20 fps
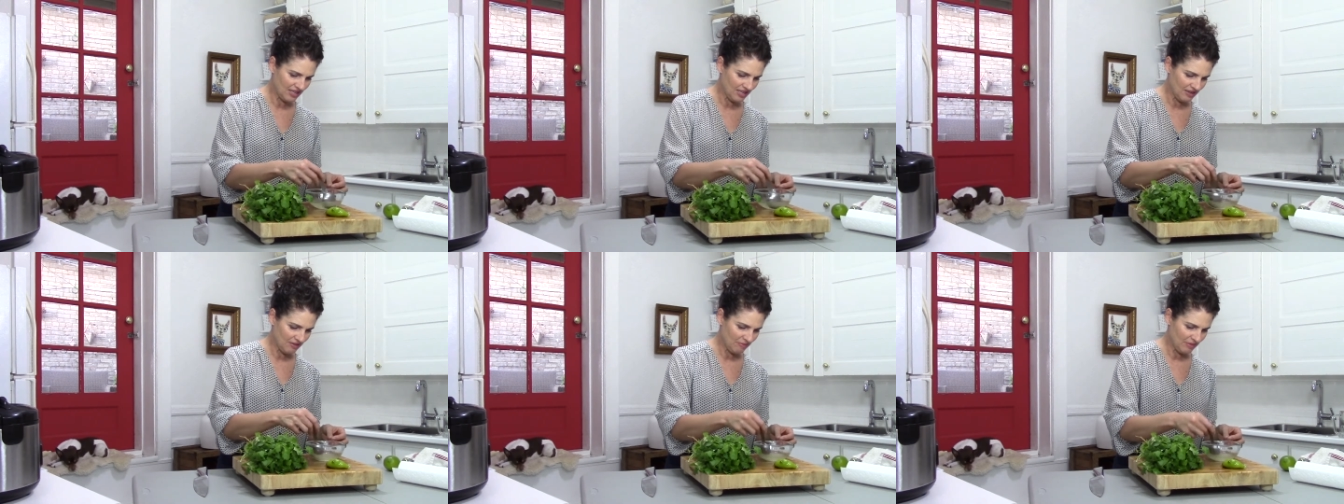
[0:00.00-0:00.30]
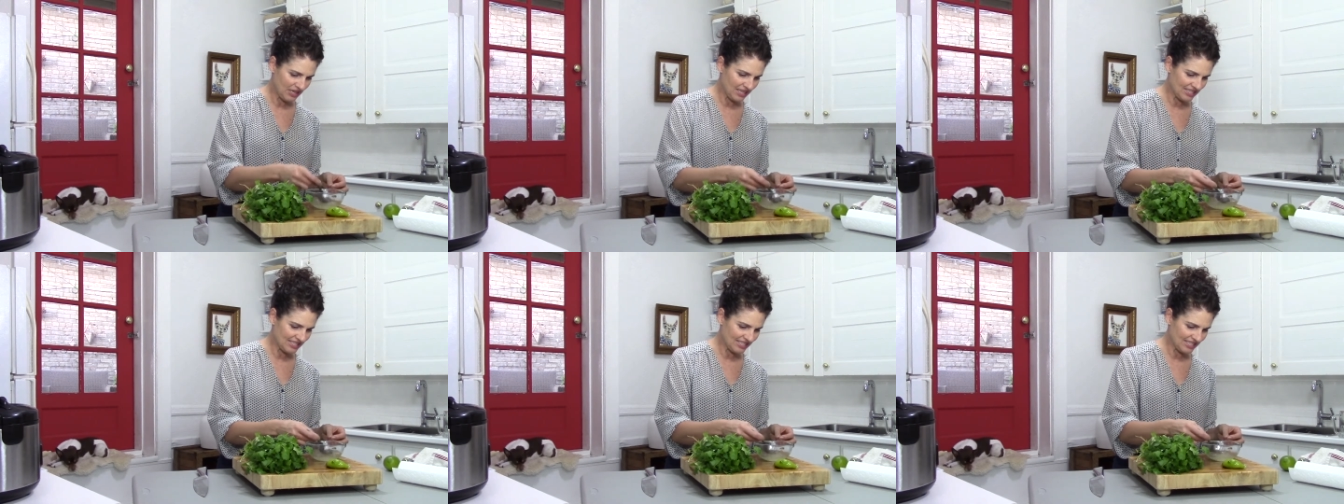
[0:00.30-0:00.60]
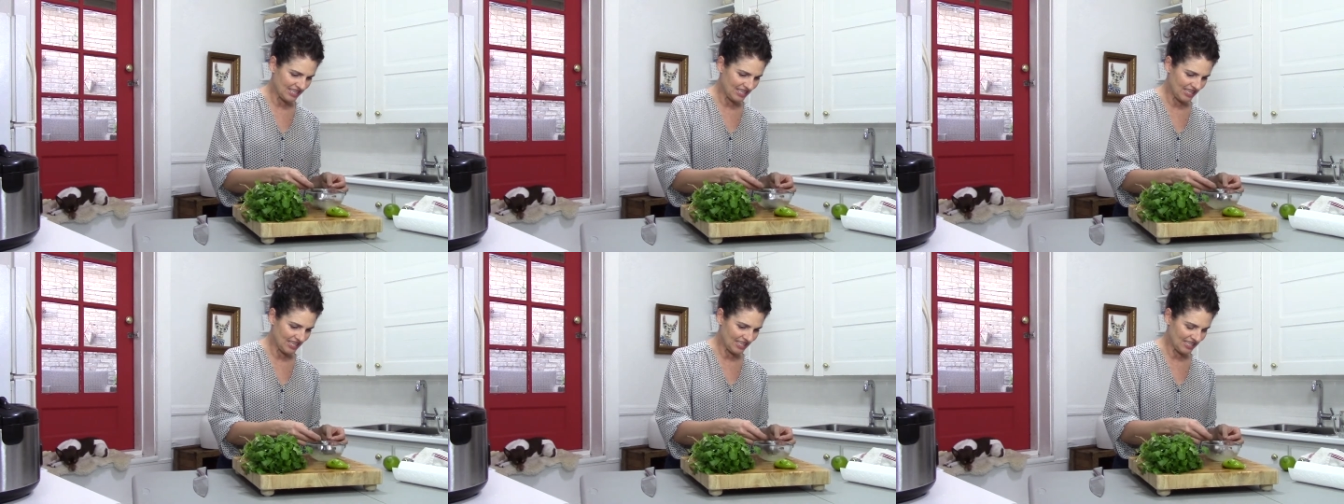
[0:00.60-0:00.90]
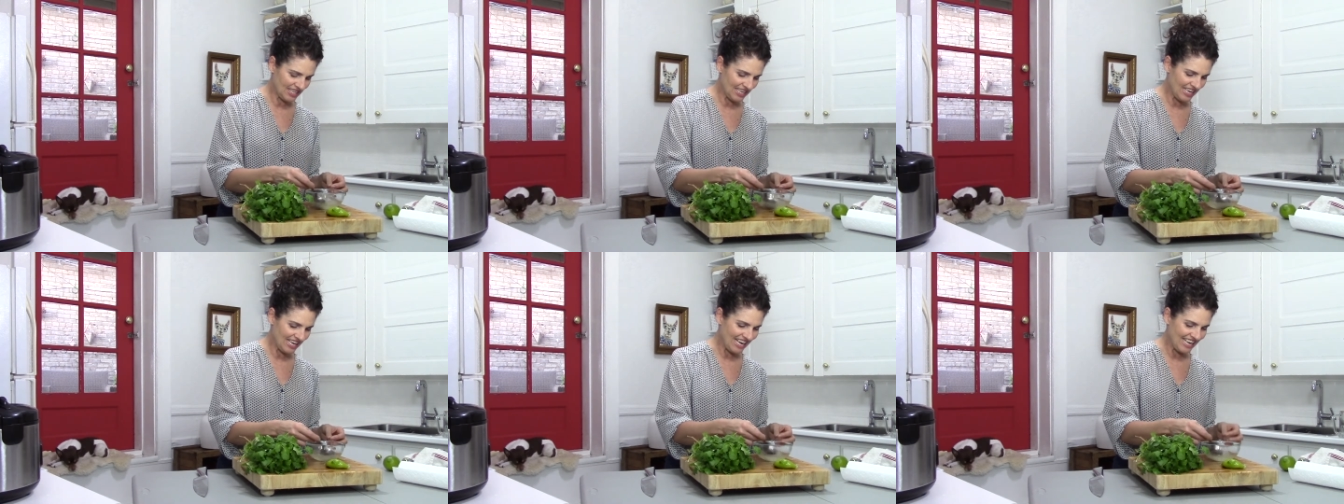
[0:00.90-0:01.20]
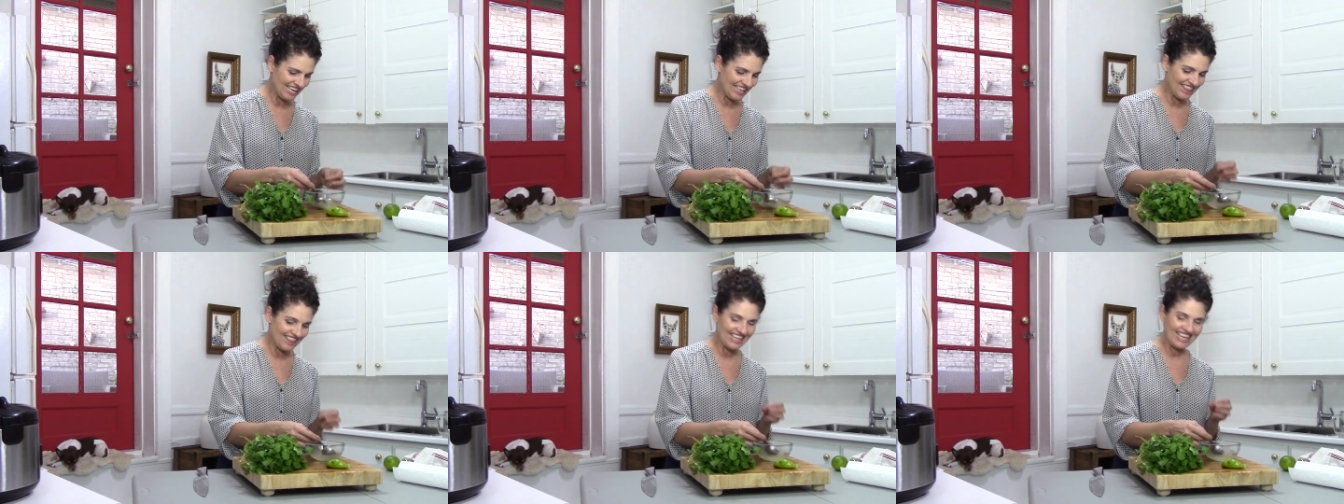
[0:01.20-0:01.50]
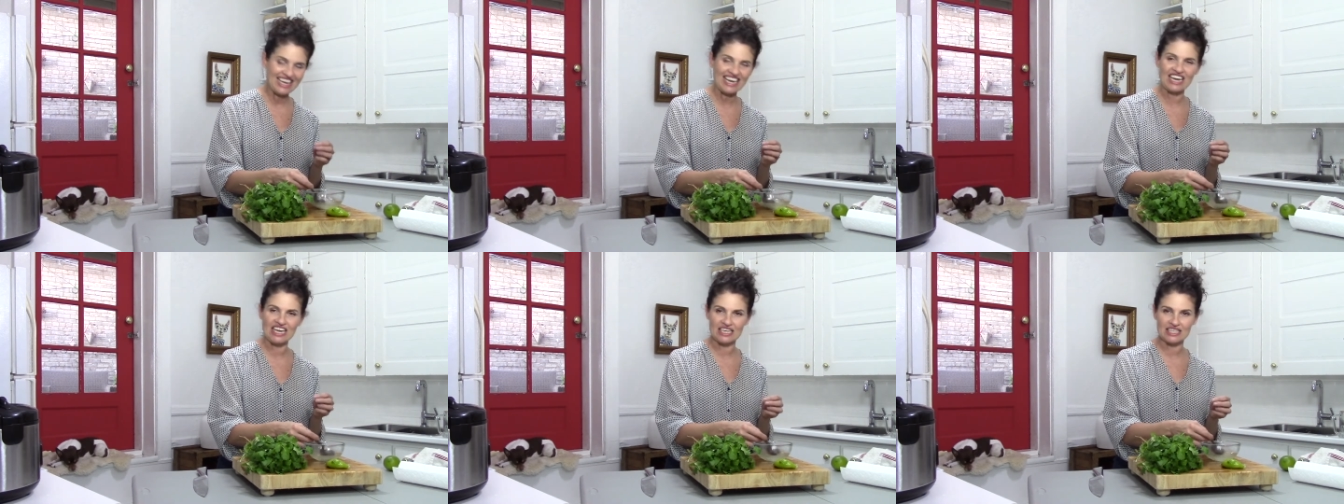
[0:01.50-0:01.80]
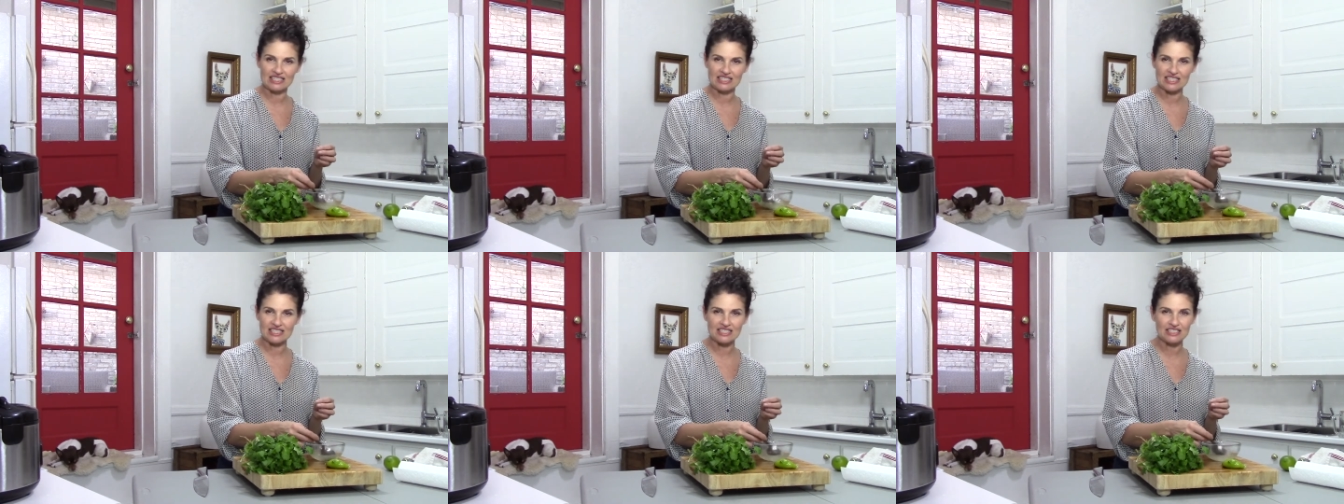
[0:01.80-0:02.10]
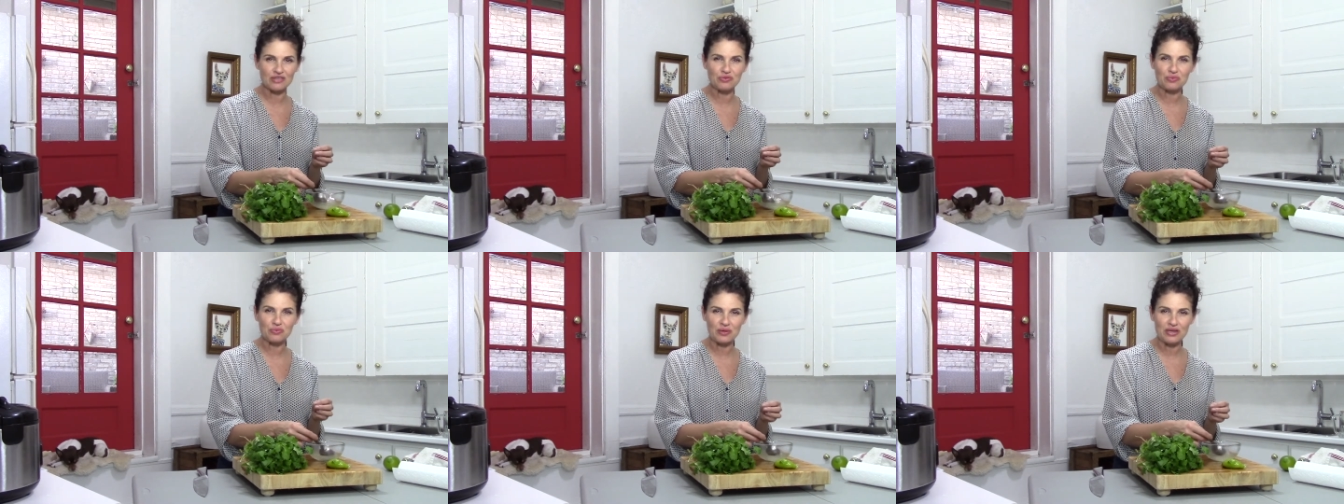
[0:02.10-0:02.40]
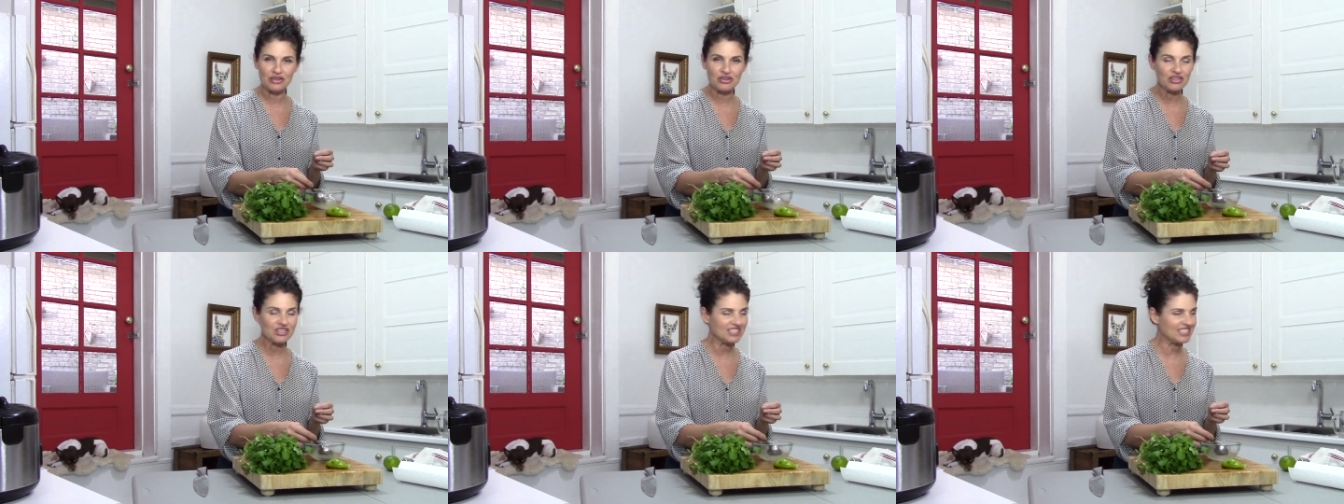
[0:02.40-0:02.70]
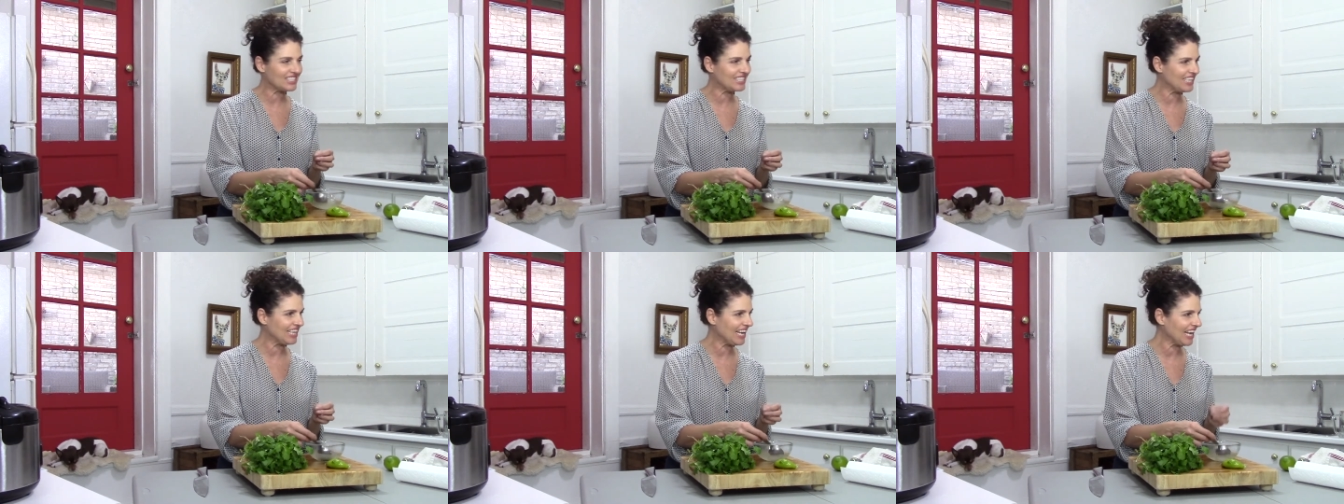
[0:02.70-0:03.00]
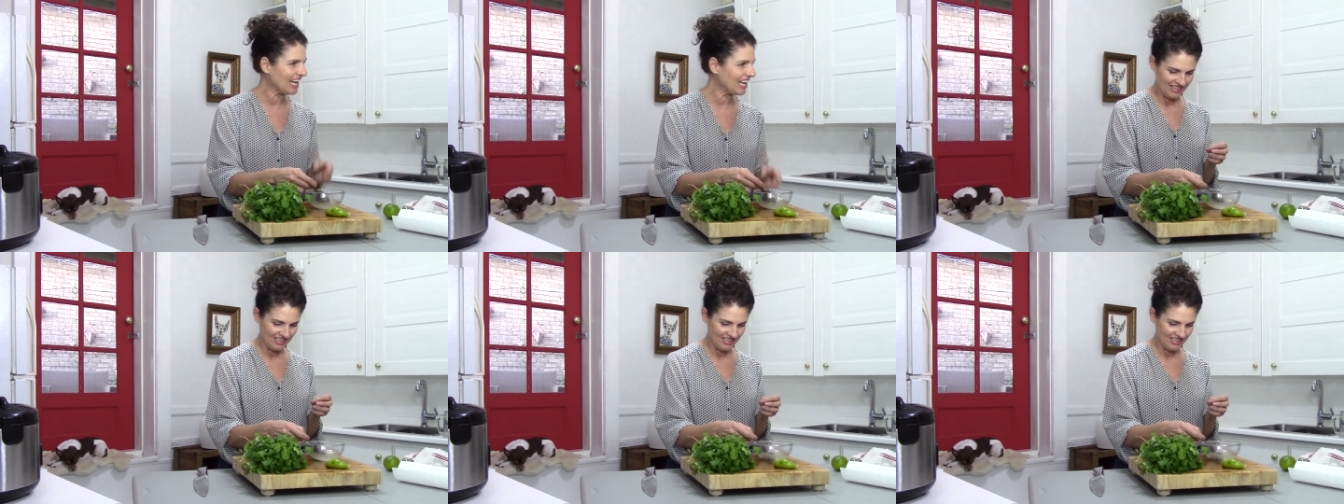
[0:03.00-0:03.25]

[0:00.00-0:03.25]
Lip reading: mix it, it thickens. It's the weirdest thing.